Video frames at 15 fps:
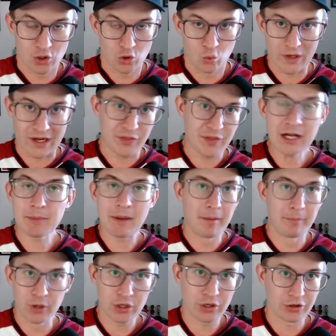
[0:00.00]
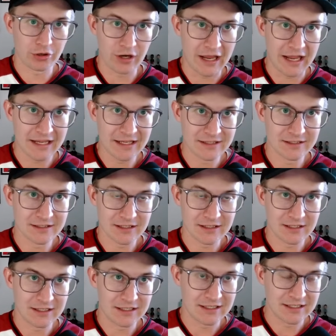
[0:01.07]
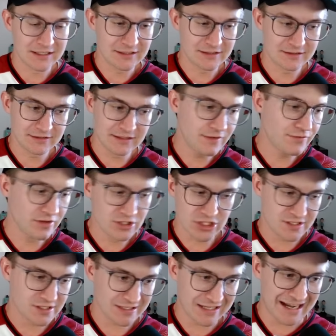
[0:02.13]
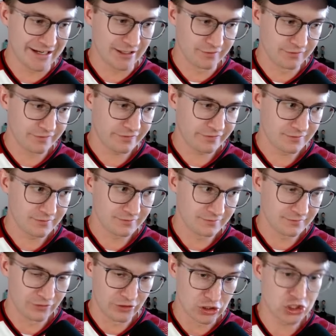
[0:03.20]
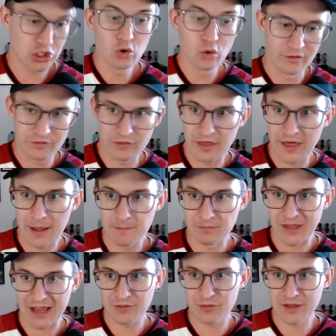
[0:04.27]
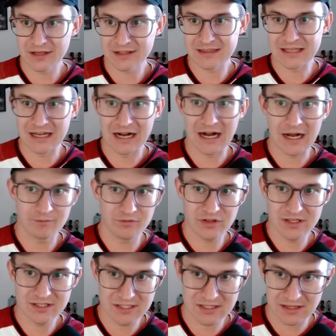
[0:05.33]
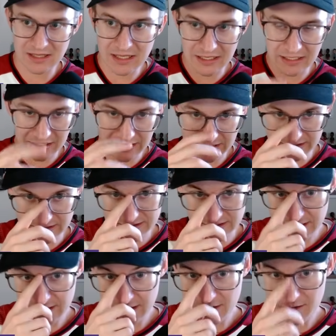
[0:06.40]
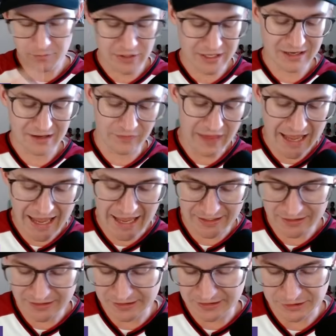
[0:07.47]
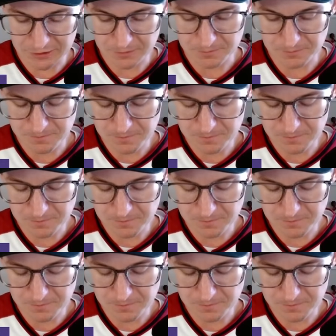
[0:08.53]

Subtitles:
When I think about Booker and even just kind of the two of them, I think the obvious thing is beyond that, the